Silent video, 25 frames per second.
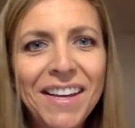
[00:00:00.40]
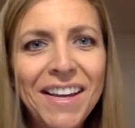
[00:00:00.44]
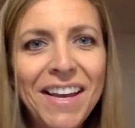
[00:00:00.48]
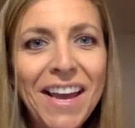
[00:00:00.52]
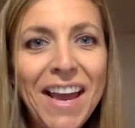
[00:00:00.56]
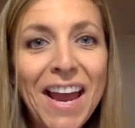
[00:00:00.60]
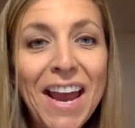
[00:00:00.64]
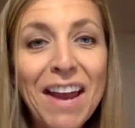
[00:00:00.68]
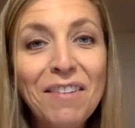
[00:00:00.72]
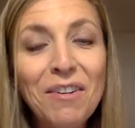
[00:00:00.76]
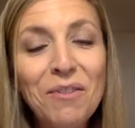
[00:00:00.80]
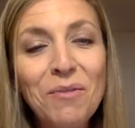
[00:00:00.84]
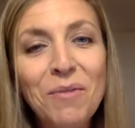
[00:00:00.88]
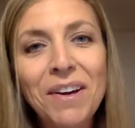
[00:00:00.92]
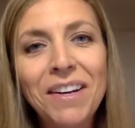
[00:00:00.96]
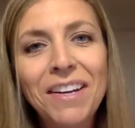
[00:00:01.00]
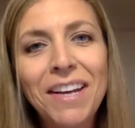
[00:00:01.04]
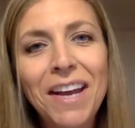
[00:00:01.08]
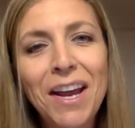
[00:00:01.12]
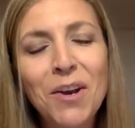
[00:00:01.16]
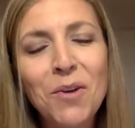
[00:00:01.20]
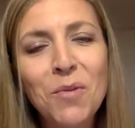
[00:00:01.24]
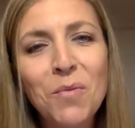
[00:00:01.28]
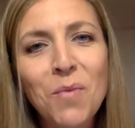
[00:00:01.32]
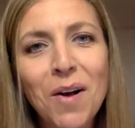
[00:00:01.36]
Hey everyone,
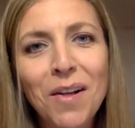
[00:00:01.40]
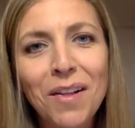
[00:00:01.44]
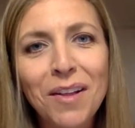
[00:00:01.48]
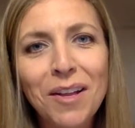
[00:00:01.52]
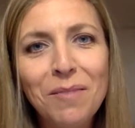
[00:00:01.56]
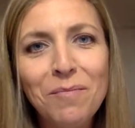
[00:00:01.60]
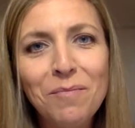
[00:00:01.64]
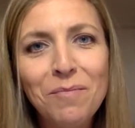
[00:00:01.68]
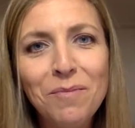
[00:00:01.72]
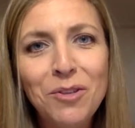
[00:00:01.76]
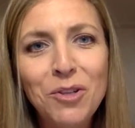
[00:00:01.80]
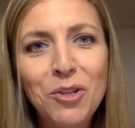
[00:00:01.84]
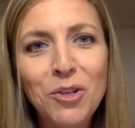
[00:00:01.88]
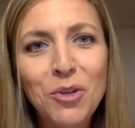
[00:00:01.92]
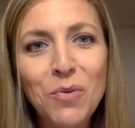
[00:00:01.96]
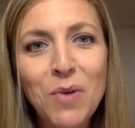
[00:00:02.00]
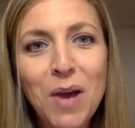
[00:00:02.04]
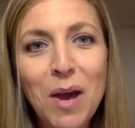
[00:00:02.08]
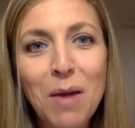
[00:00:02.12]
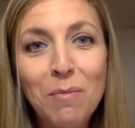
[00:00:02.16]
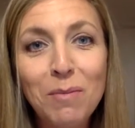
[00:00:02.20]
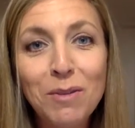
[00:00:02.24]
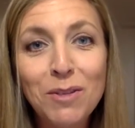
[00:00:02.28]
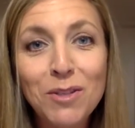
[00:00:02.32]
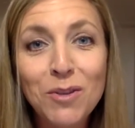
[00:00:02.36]
and welcome to
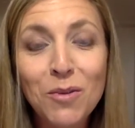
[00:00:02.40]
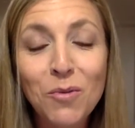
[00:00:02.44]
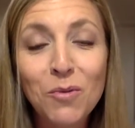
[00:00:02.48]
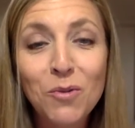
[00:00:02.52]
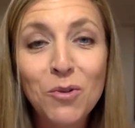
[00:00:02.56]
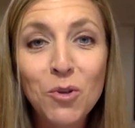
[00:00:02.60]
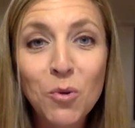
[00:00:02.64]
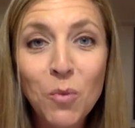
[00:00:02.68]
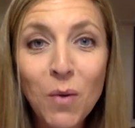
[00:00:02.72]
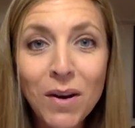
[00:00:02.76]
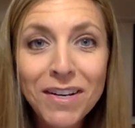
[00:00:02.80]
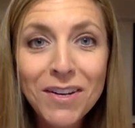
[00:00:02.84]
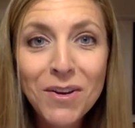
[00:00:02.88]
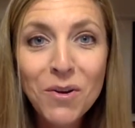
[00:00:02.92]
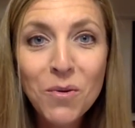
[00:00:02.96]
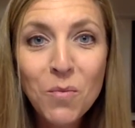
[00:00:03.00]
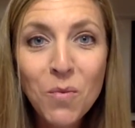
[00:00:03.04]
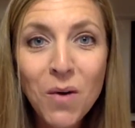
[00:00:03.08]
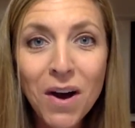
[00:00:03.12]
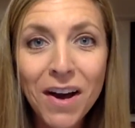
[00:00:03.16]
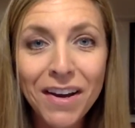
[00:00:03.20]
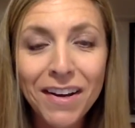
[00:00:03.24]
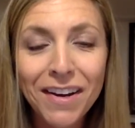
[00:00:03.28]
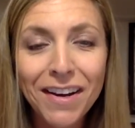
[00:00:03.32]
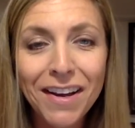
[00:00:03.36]
episode
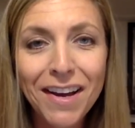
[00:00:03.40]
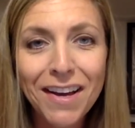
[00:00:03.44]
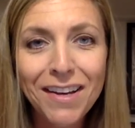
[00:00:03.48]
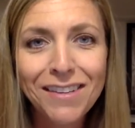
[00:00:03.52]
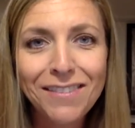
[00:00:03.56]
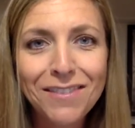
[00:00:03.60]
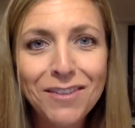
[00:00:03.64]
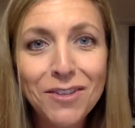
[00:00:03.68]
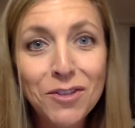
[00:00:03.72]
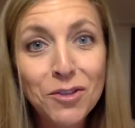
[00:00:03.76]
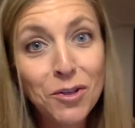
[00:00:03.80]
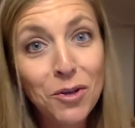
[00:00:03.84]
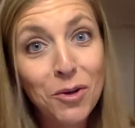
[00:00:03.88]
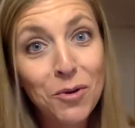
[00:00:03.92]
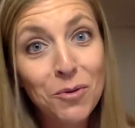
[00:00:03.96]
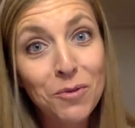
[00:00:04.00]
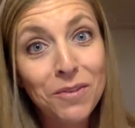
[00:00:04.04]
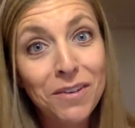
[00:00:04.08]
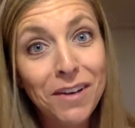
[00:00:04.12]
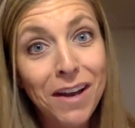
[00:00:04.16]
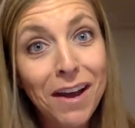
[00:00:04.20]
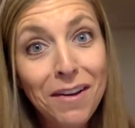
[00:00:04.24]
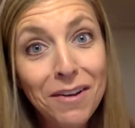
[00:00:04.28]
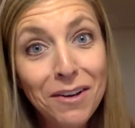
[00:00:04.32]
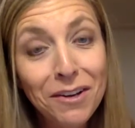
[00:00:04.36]
21 of So
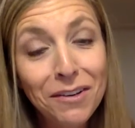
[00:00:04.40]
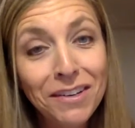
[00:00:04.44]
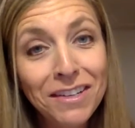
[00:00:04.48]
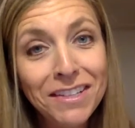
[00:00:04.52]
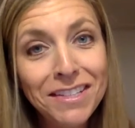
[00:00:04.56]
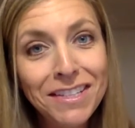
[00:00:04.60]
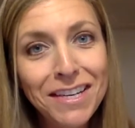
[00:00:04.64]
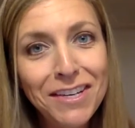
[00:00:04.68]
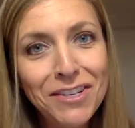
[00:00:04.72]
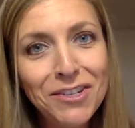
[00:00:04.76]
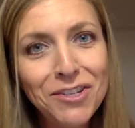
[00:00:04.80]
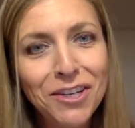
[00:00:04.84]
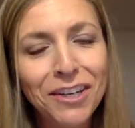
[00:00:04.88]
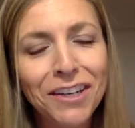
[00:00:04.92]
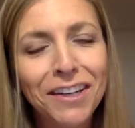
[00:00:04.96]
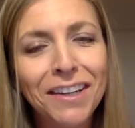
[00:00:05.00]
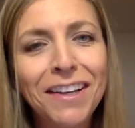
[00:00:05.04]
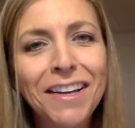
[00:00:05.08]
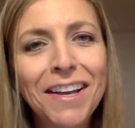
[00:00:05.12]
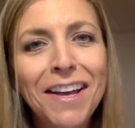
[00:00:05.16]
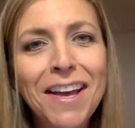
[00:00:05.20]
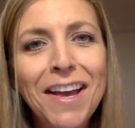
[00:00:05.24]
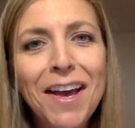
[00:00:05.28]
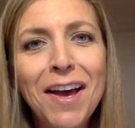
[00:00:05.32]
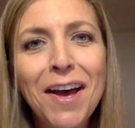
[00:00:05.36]
Now You're a
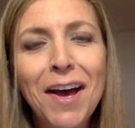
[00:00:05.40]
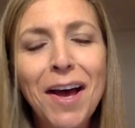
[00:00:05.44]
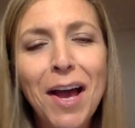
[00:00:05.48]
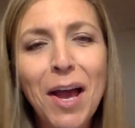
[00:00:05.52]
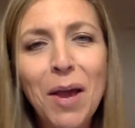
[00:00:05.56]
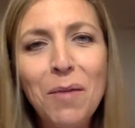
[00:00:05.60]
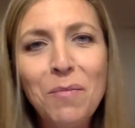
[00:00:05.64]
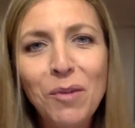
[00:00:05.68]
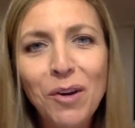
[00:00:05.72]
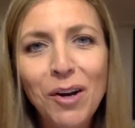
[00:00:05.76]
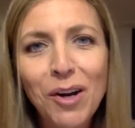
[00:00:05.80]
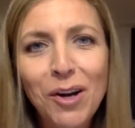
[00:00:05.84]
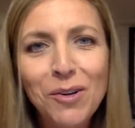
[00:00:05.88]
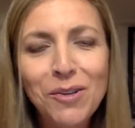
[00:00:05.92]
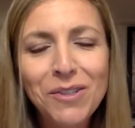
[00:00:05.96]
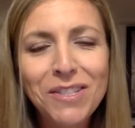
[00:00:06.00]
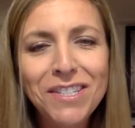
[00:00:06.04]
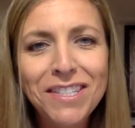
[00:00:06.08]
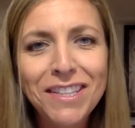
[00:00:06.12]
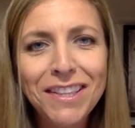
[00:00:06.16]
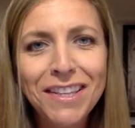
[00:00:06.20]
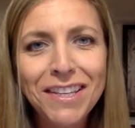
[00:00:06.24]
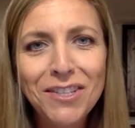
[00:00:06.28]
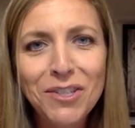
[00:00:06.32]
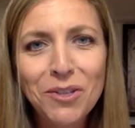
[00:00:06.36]
Teacher. I'm your
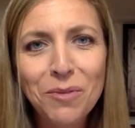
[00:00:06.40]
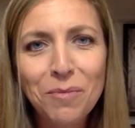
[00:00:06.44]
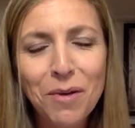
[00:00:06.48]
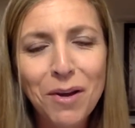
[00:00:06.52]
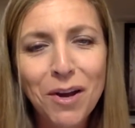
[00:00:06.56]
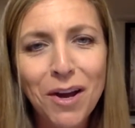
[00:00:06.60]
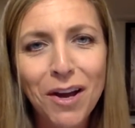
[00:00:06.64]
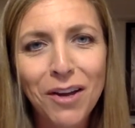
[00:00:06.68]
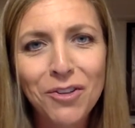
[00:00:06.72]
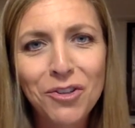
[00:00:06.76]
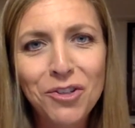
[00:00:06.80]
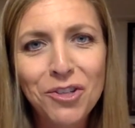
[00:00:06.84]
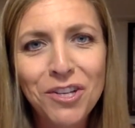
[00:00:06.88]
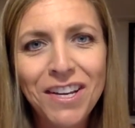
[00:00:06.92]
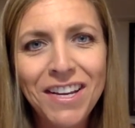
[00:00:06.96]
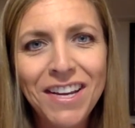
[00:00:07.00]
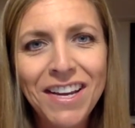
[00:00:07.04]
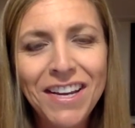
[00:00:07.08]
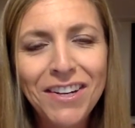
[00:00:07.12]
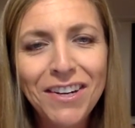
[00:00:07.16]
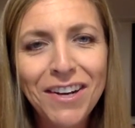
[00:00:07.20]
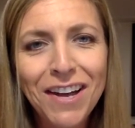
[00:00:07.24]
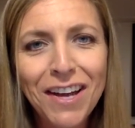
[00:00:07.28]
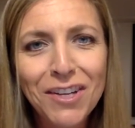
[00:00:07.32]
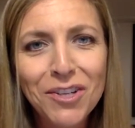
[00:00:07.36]
host, Liesl McConchie,
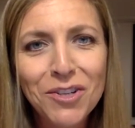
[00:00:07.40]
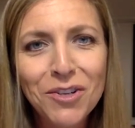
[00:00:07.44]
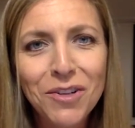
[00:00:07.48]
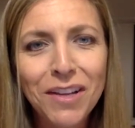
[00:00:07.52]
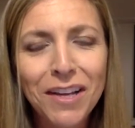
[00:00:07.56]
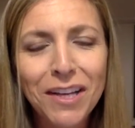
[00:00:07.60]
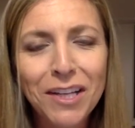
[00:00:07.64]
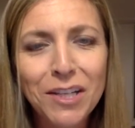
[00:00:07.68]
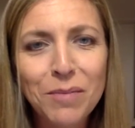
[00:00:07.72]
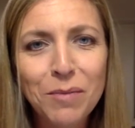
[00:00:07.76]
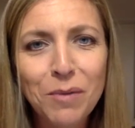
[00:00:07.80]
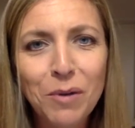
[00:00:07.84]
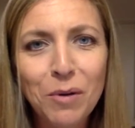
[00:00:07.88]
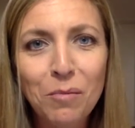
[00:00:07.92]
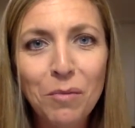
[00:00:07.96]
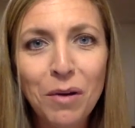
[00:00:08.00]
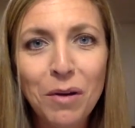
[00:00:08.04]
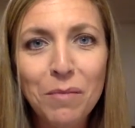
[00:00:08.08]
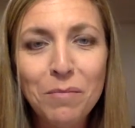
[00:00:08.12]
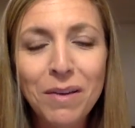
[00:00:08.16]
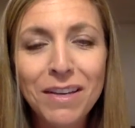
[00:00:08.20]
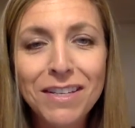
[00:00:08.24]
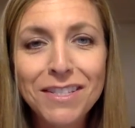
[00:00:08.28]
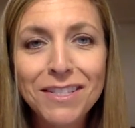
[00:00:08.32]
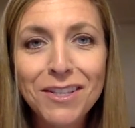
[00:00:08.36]
international expert on
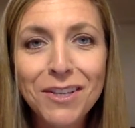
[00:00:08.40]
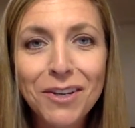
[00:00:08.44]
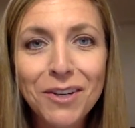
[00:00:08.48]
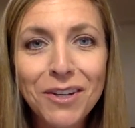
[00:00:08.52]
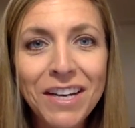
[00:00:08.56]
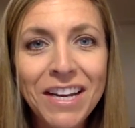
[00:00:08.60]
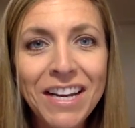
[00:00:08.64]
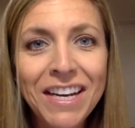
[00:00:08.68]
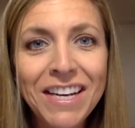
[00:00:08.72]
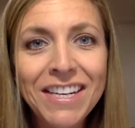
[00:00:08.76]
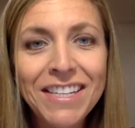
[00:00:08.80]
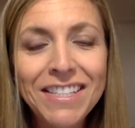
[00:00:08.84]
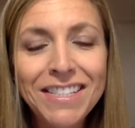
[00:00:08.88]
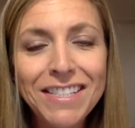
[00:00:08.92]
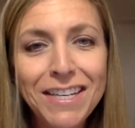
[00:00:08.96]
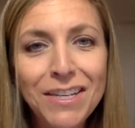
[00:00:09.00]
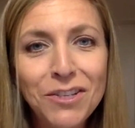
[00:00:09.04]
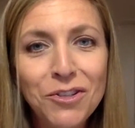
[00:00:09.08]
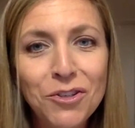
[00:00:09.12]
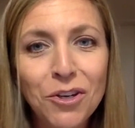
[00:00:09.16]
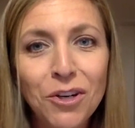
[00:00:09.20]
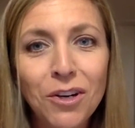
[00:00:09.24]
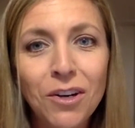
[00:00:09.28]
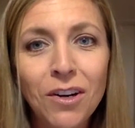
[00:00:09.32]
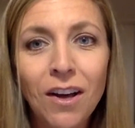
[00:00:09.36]
brain-based learning,
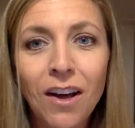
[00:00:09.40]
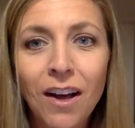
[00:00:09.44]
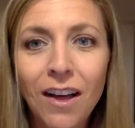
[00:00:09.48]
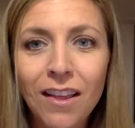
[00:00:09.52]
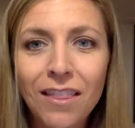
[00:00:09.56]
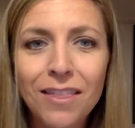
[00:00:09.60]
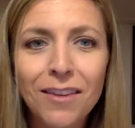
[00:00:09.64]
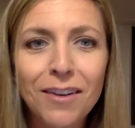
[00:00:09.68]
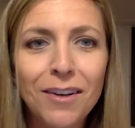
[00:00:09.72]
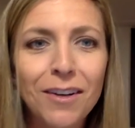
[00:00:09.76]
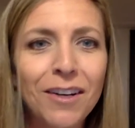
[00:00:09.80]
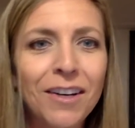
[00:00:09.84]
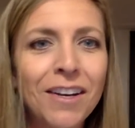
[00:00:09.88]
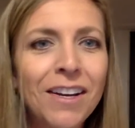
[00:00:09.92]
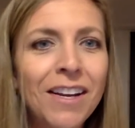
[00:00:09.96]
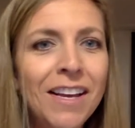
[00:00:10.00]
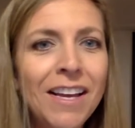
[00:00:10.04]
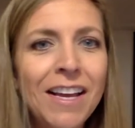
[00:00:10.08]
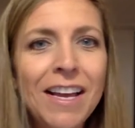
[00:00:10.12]
teacher, author,